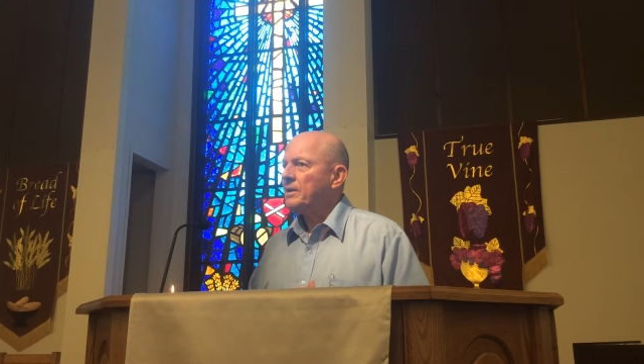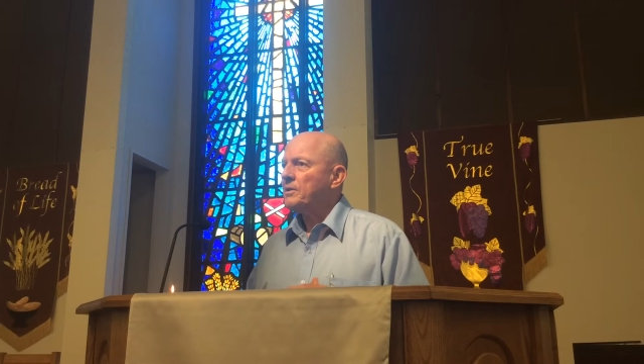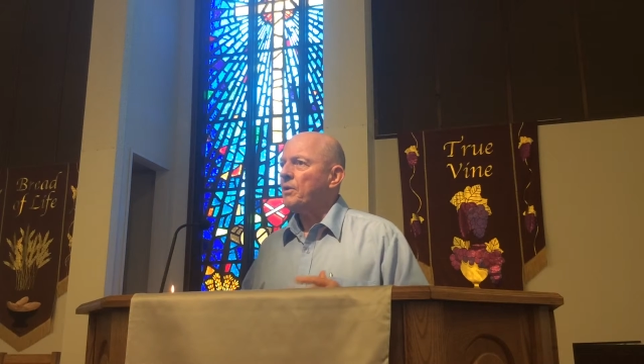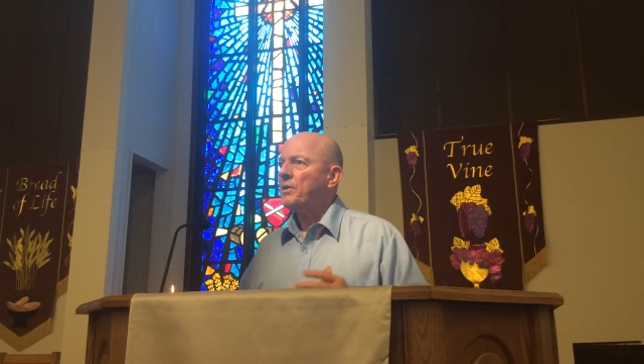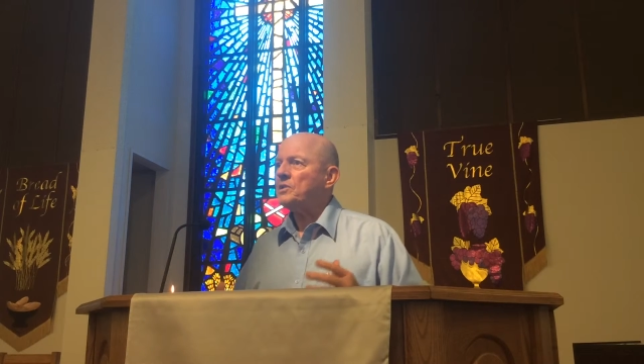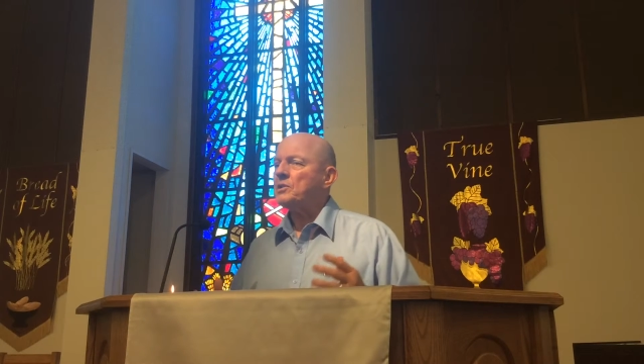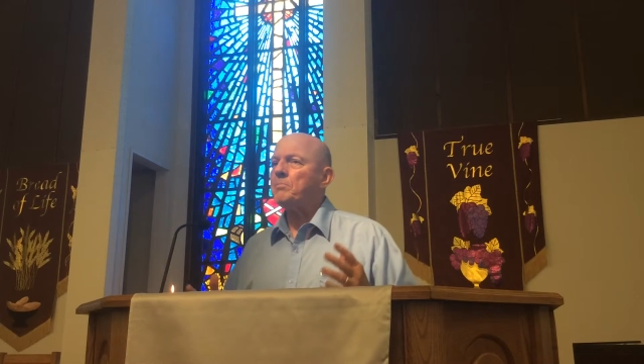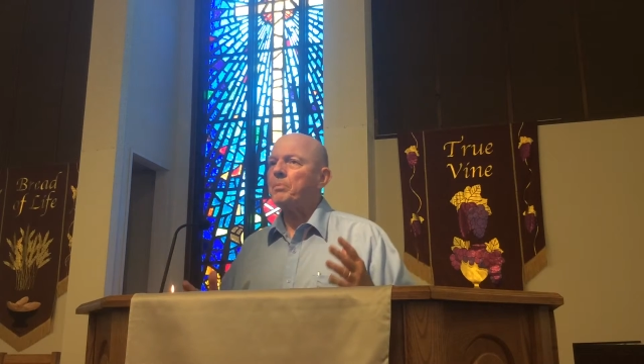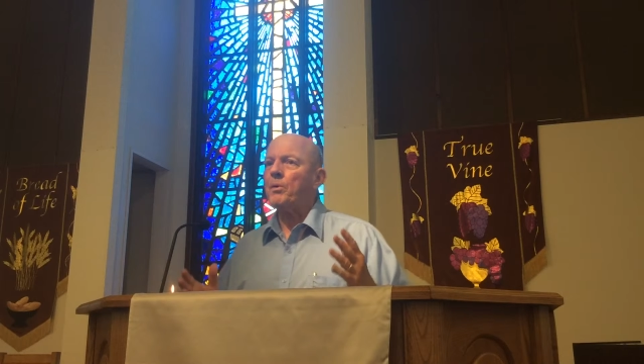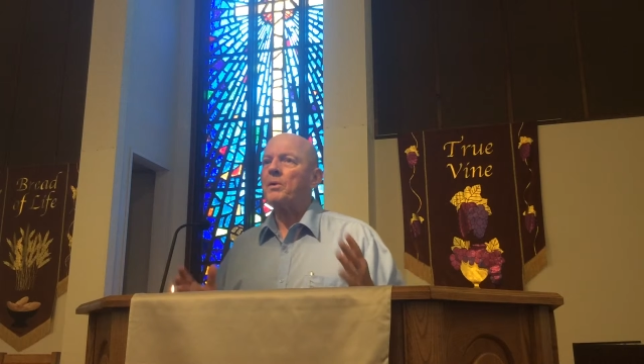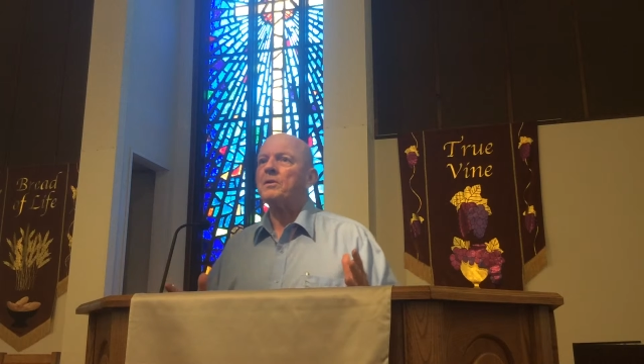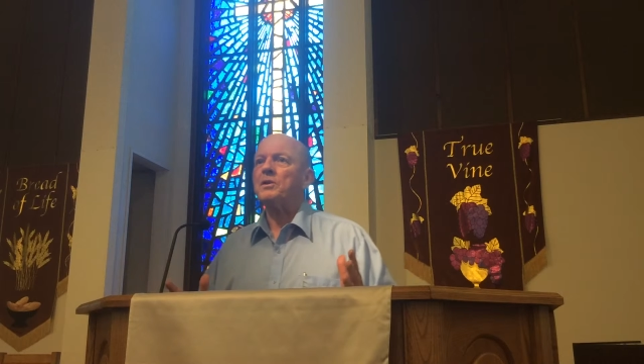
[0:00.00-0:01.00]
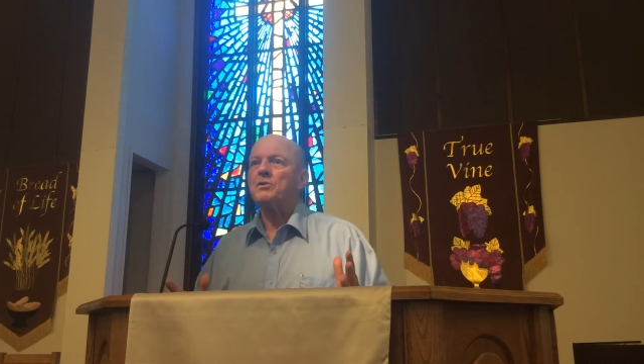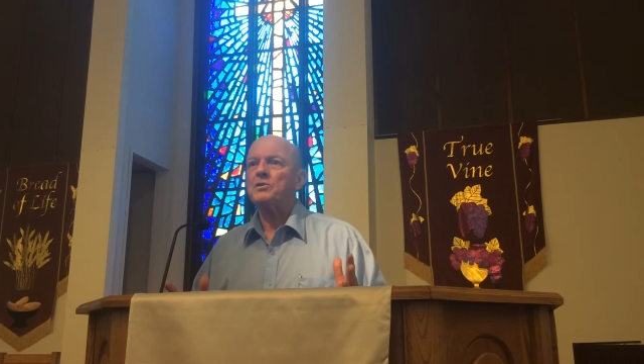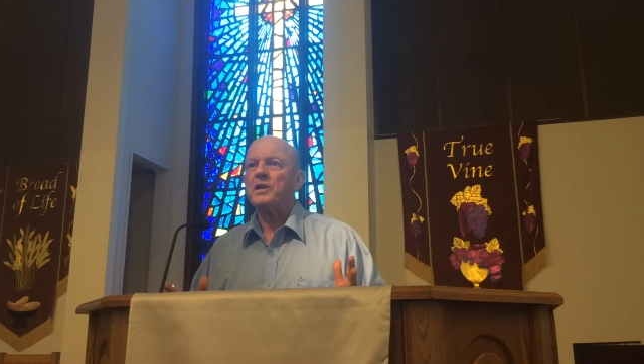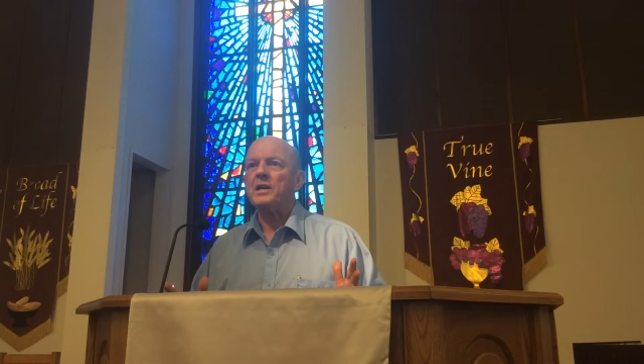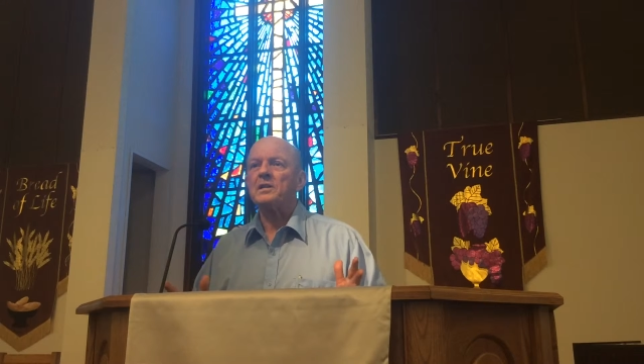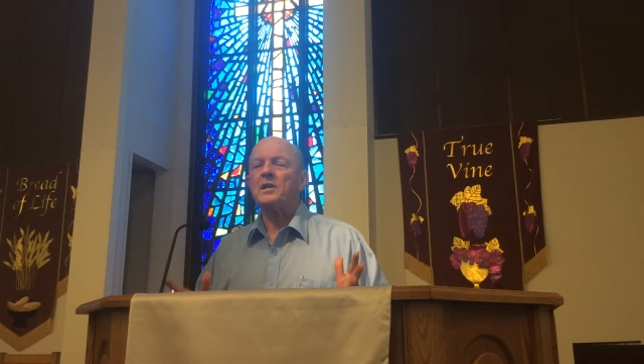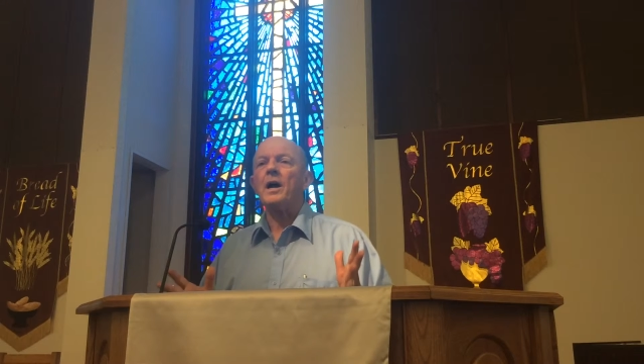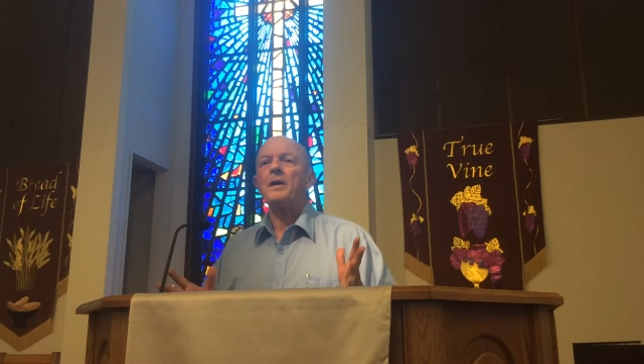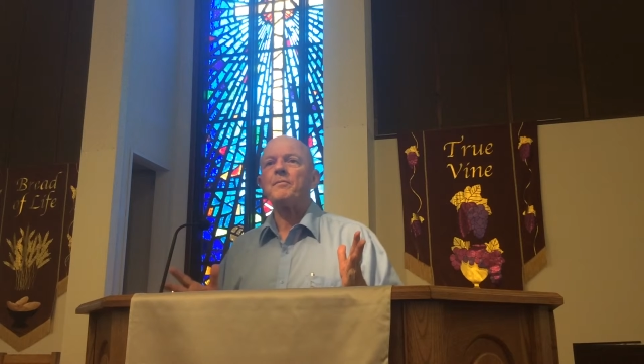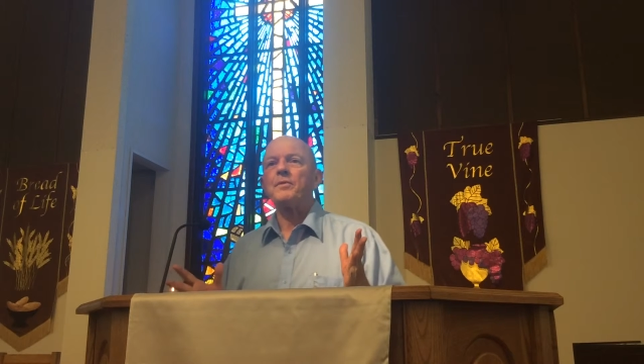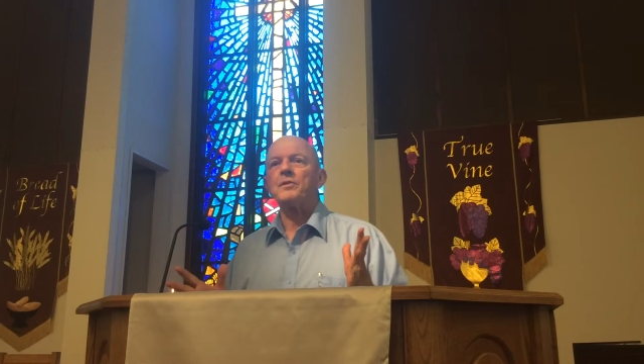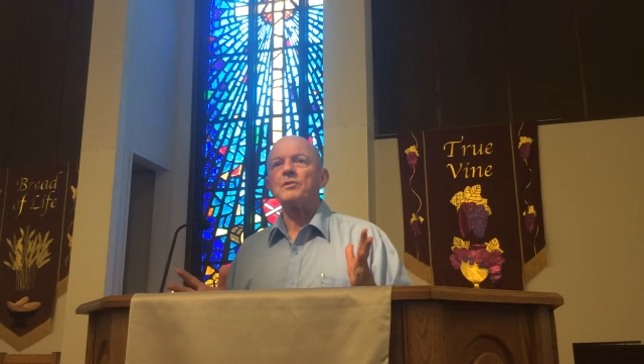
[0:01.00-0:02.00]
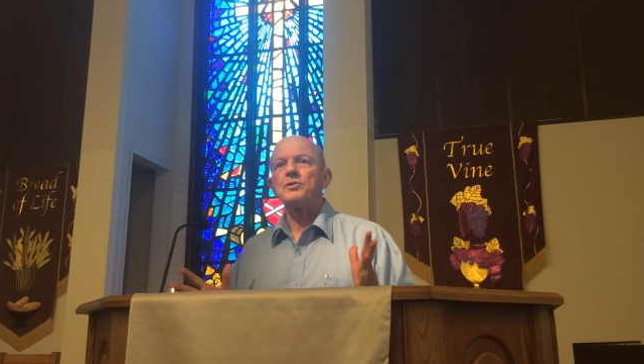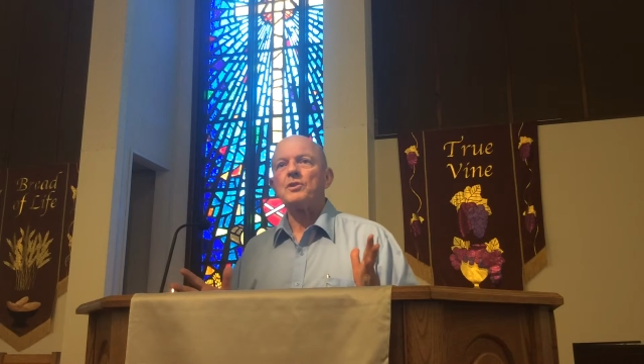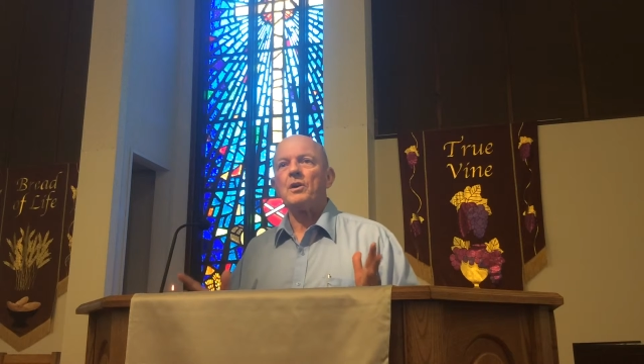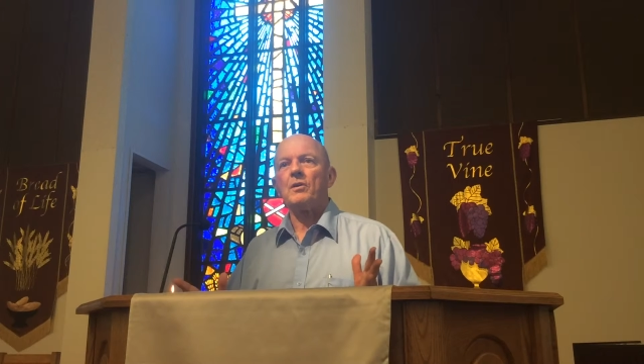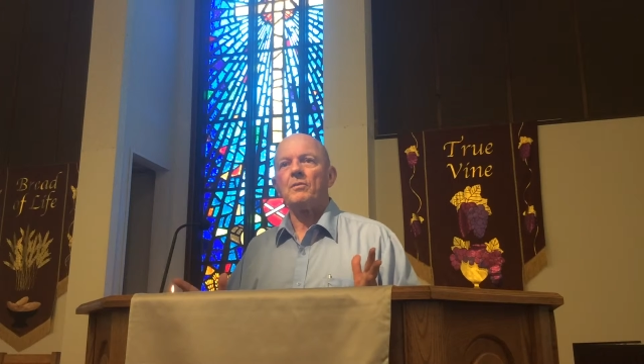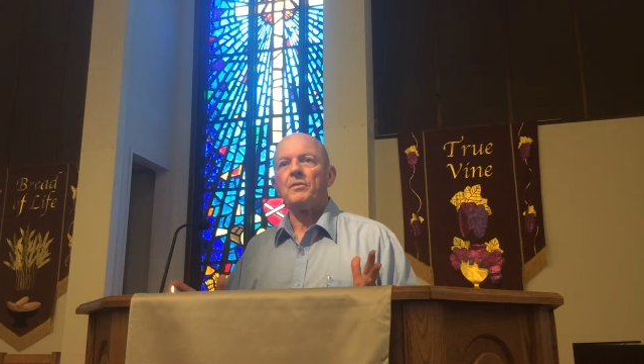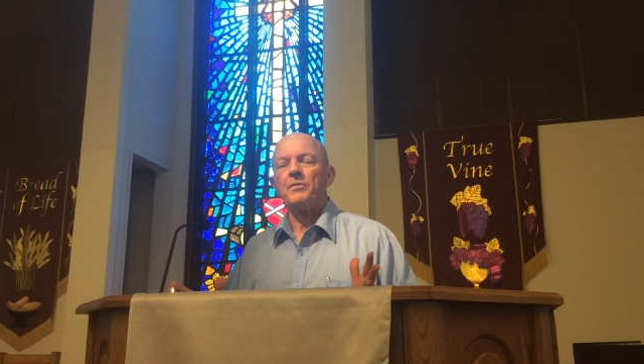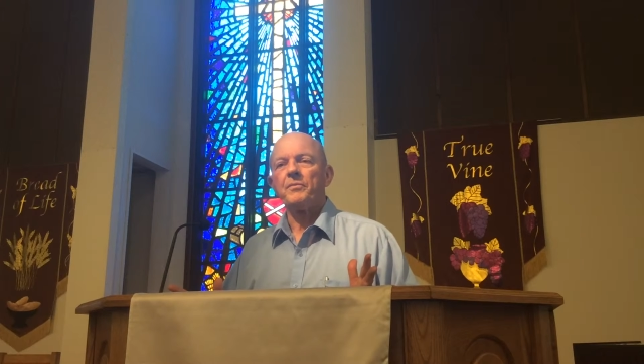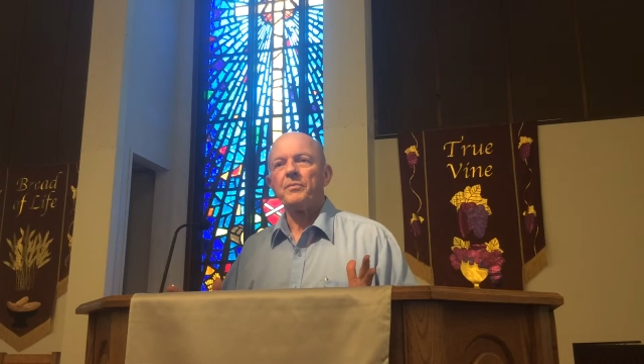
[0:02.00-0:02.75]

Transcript: No, it's important that you take time for yourself.